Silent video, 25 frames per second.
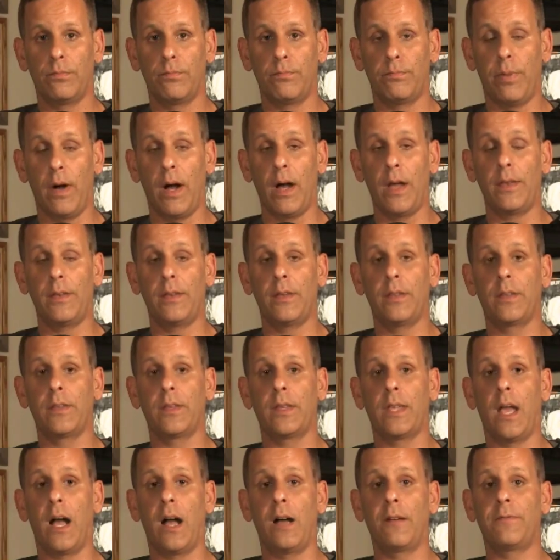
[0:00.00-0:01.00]
But
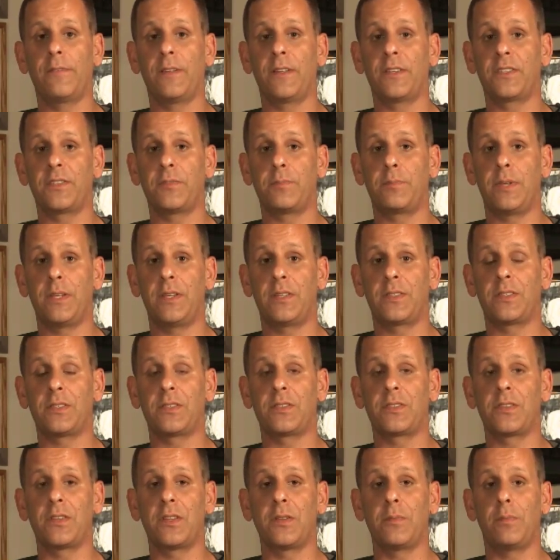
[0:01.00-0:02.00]
the offensive pieces
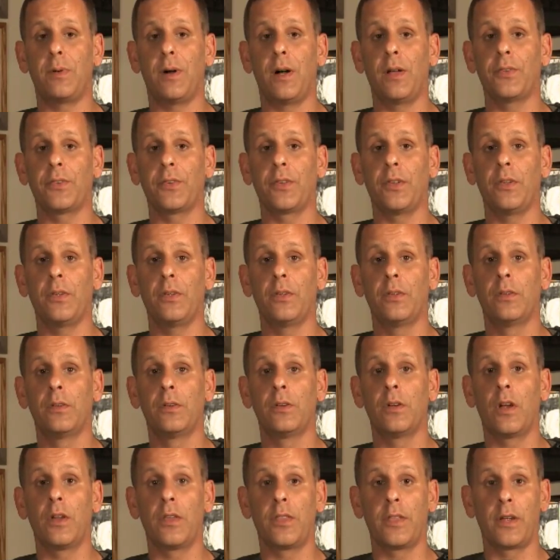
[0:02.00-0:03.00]
to the puzzle
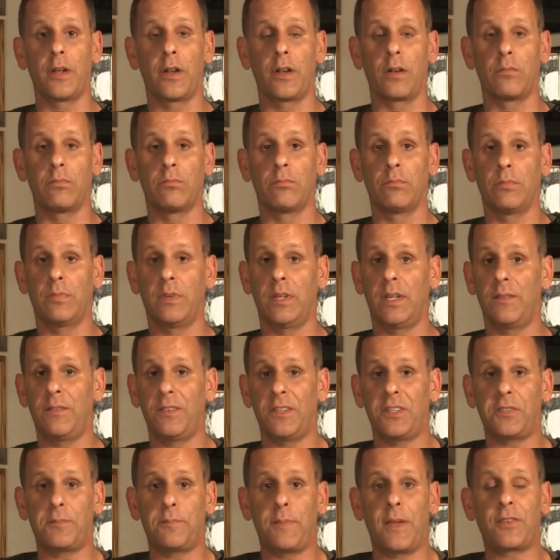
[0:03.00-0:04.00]
are there. Even
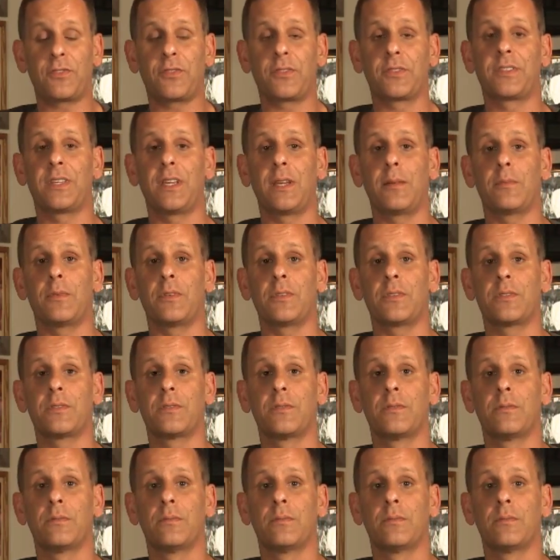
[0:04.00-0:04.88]
the special teamers.